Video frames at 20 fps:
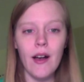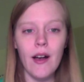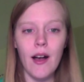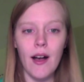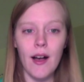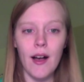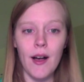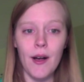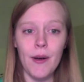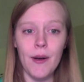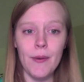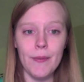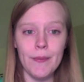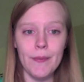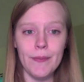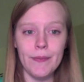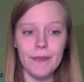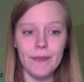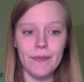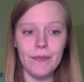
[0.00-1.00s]

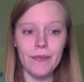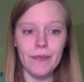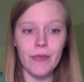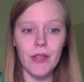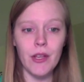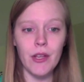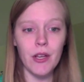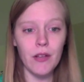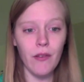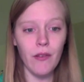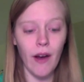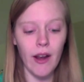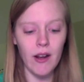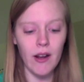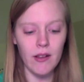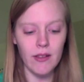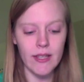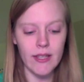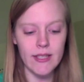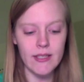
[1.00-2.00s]
You can write
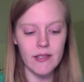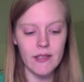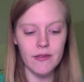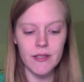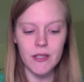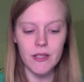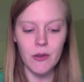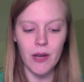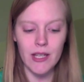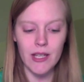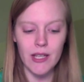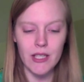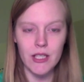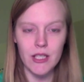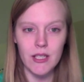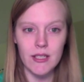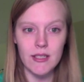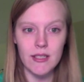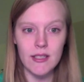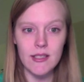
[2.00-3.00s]
a list of these
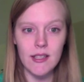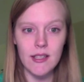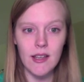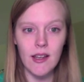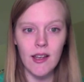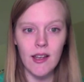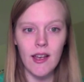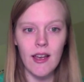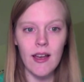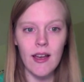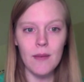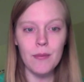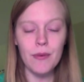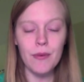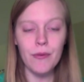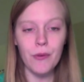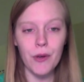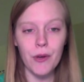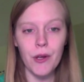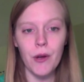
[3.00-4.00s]
questions
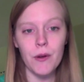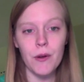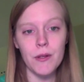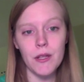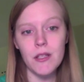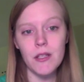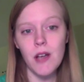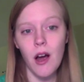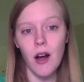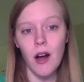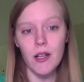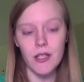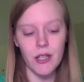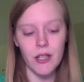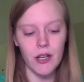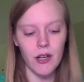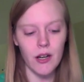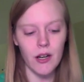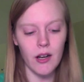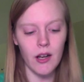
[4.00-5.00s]
before you go to the
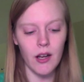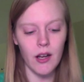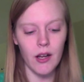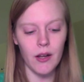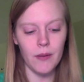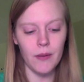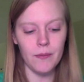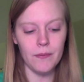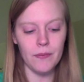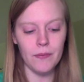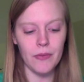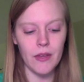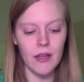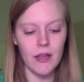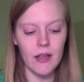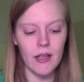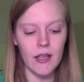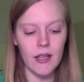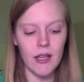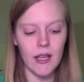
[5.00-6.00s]
doctor. And
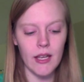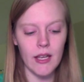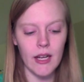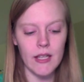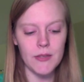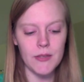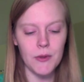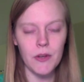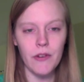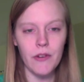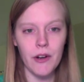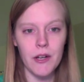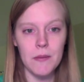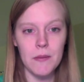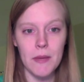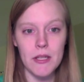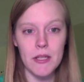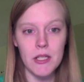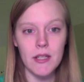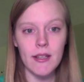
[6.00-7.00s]
I sort of already
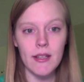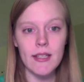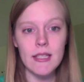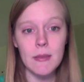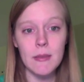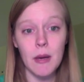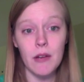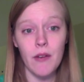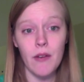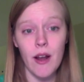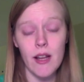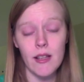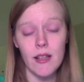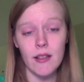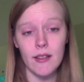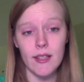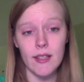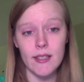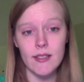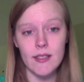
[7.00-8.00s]
mentioned this about writing the
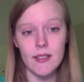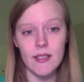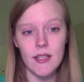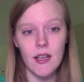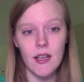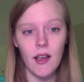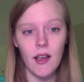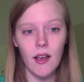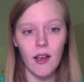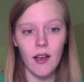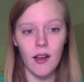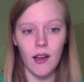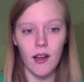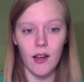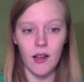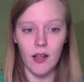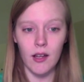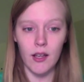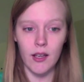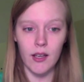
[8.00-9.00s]
list
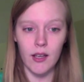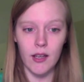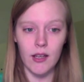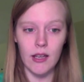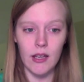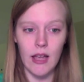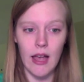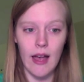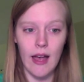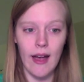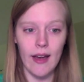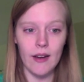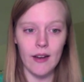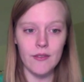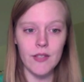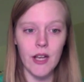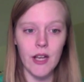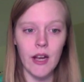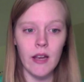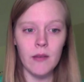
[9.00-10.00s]
ahead of
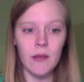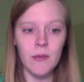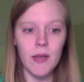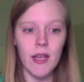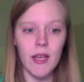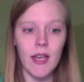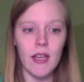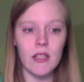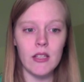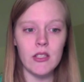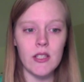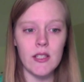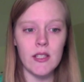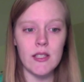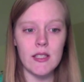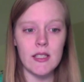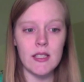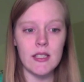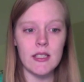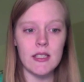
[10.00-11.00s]
time, and
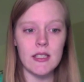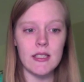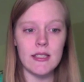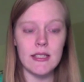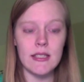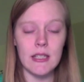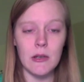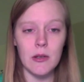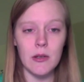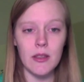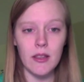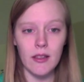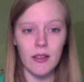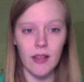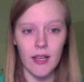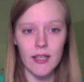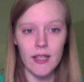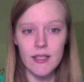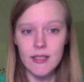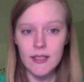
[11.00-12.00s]
just stick with the
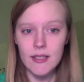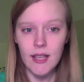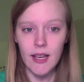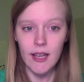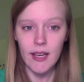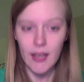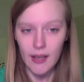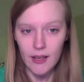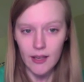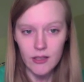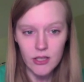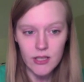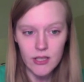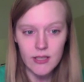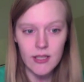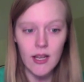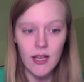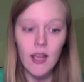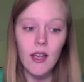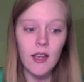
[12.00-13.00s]
list. Like, it can
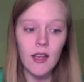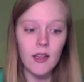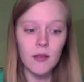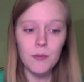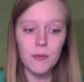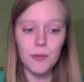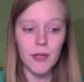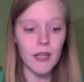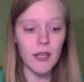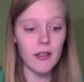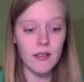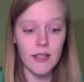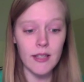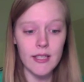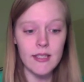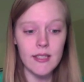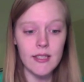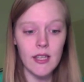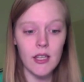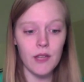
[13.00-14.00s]
just be a
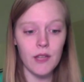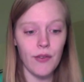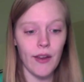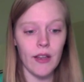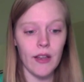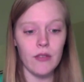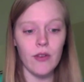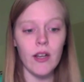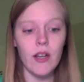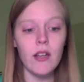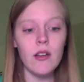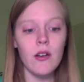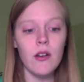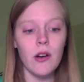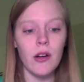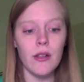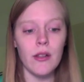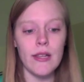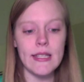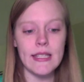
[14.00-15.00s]
list that you've handwritten or
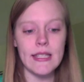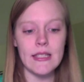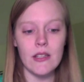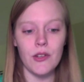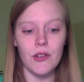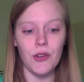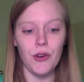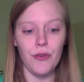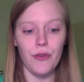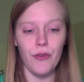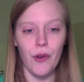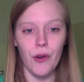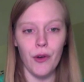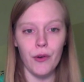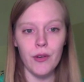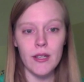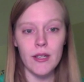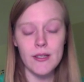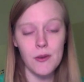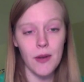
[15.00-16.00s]
a list that's on your
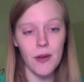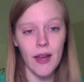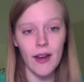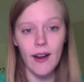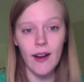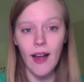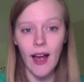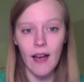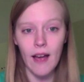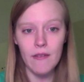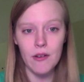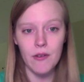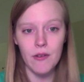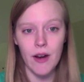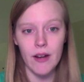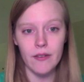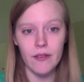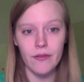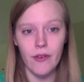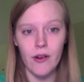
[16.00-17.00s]
phone. It's okay to have it
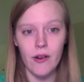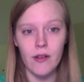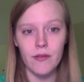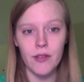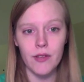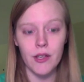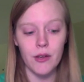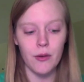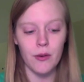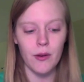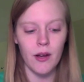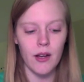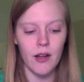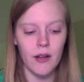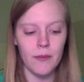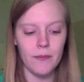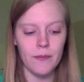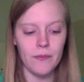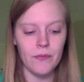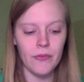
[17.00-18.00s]
right in front of you.
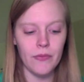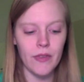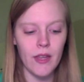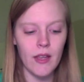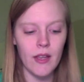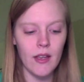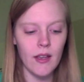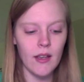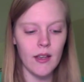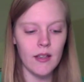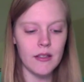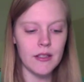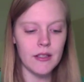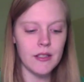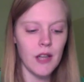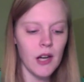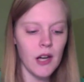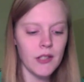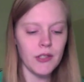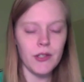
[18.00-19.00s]
The
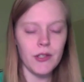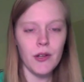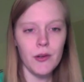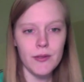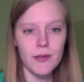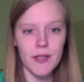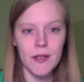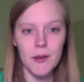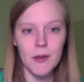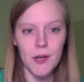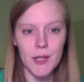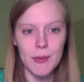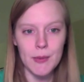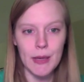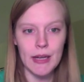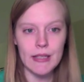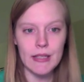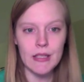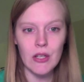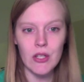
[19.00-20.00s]
doctor knows that you
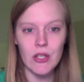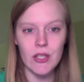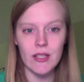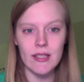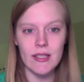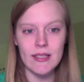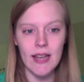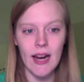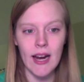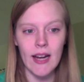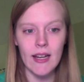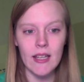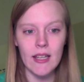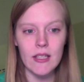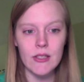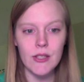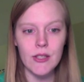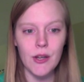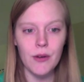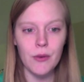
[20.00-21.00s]
experience social anxiety,
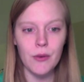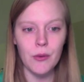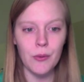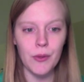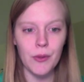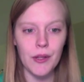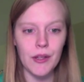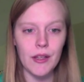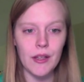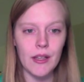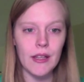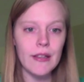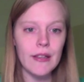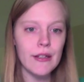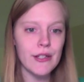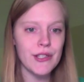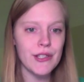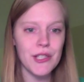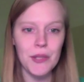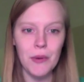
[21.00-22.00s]
so he
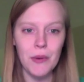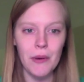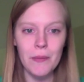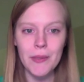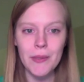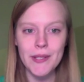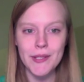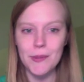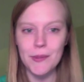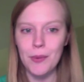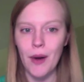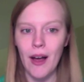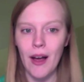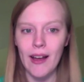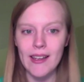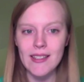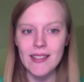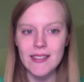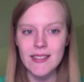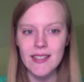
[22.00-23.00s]
or she won't be
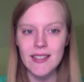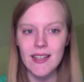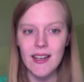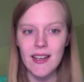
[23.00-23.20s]
surprised